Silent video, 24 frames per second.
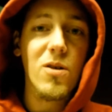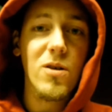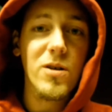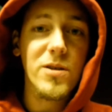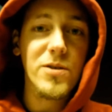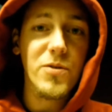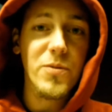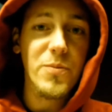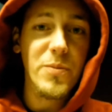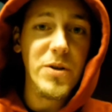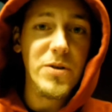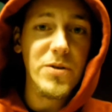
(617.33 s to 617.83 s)

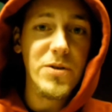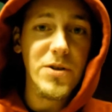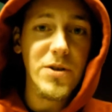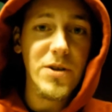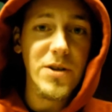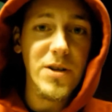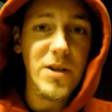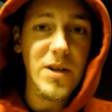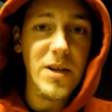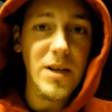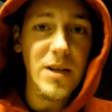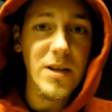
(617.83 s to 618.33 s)

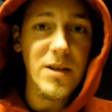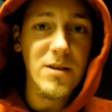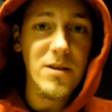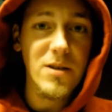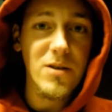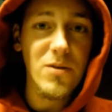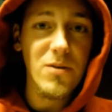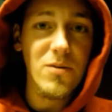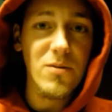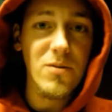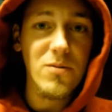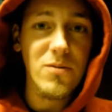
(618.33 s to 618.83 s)
contribution
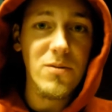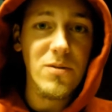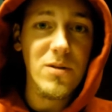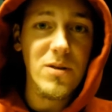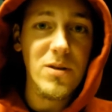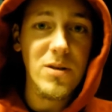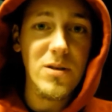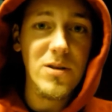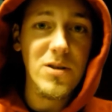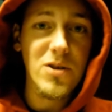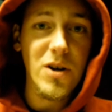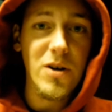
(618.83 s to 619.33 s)
into
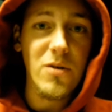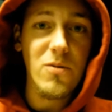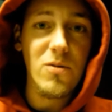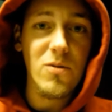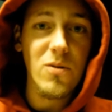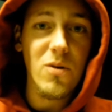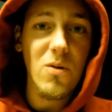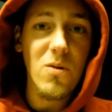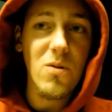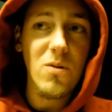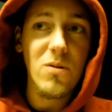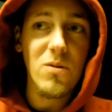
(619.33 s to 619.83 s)
the general
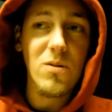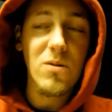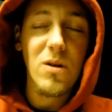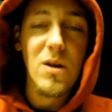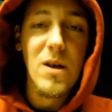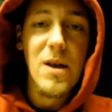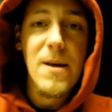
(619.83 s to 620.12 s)
whole.